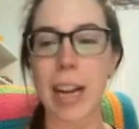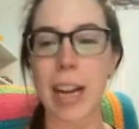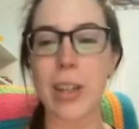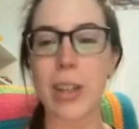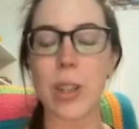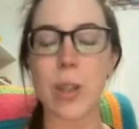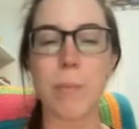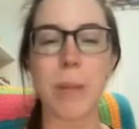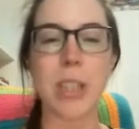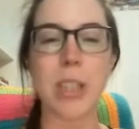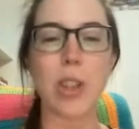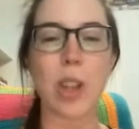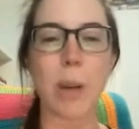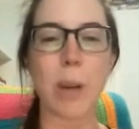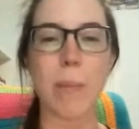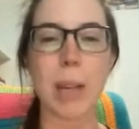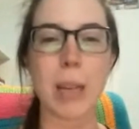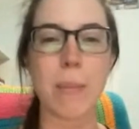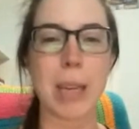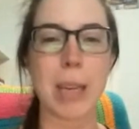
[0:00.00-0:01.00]
for writers. But
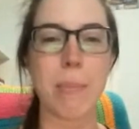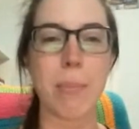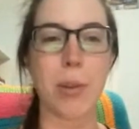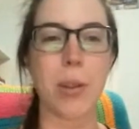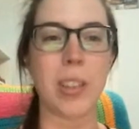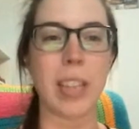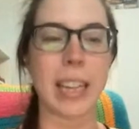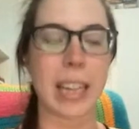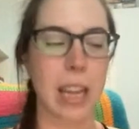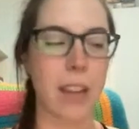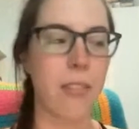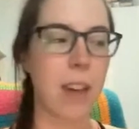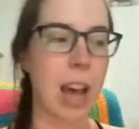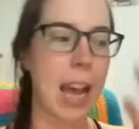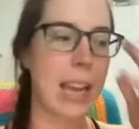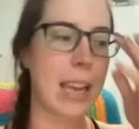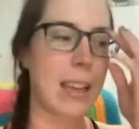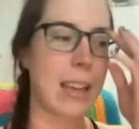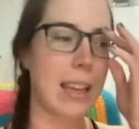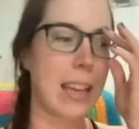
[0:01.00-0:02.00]
so many people, like if
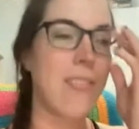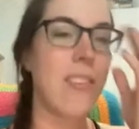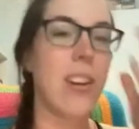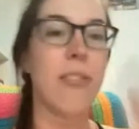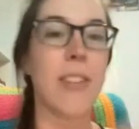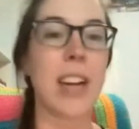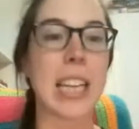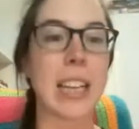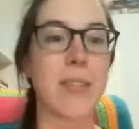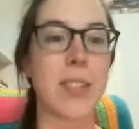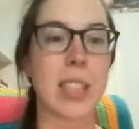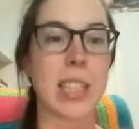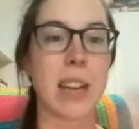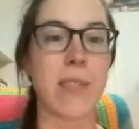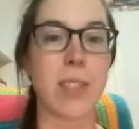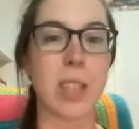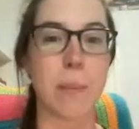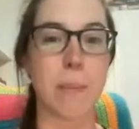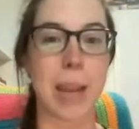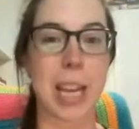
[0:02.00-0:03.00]
I give
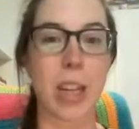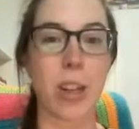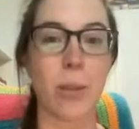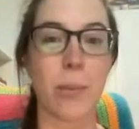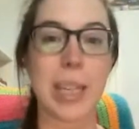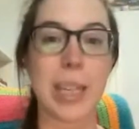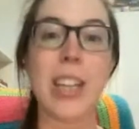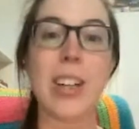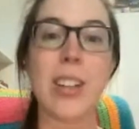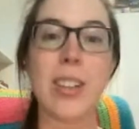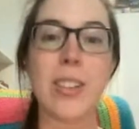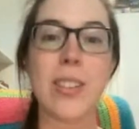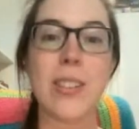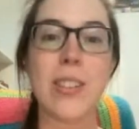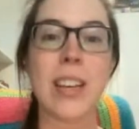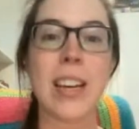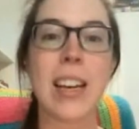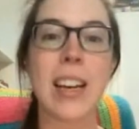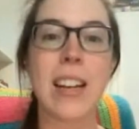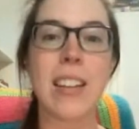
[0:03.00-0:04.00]
stuff to beta
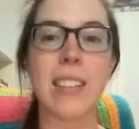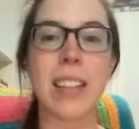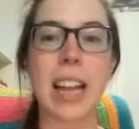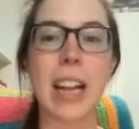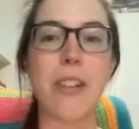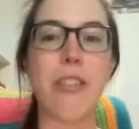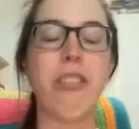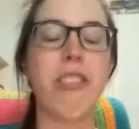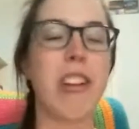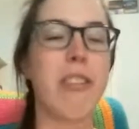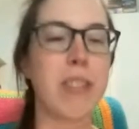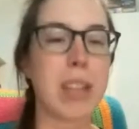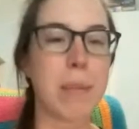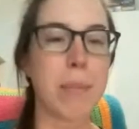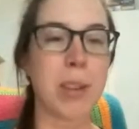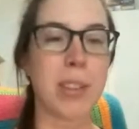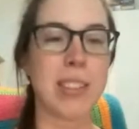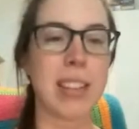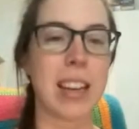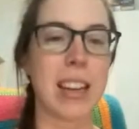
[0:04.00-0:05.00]
readers, like
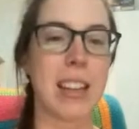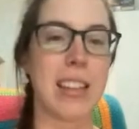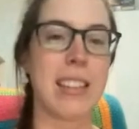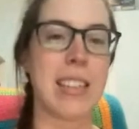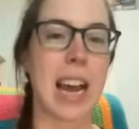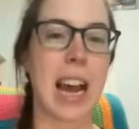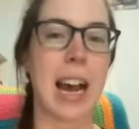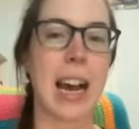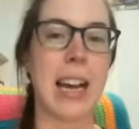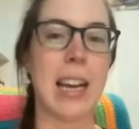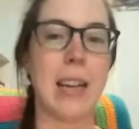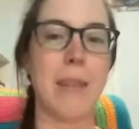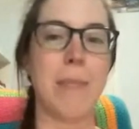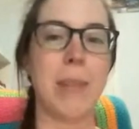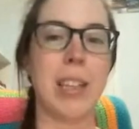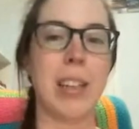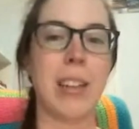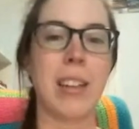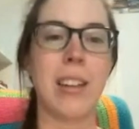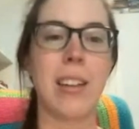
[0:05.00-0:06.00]
50% of the
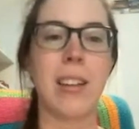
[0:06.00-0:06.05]
time,